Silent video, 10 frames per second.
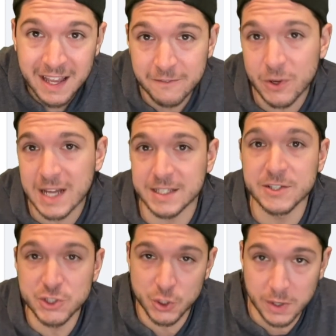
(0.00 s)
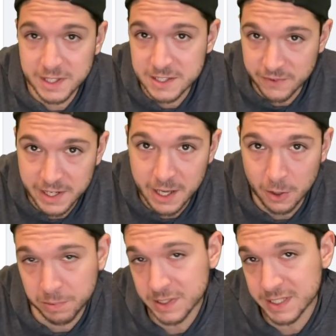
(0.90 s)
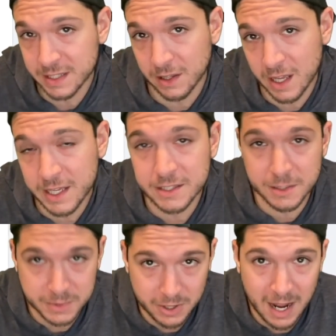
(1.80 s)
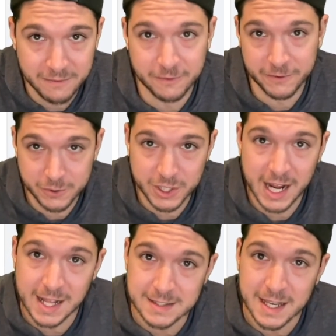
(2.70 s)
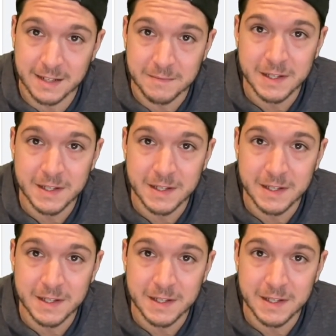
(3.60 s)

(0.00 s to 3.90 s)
If you guys enjoyed this video, please hit like and subscribe for future content.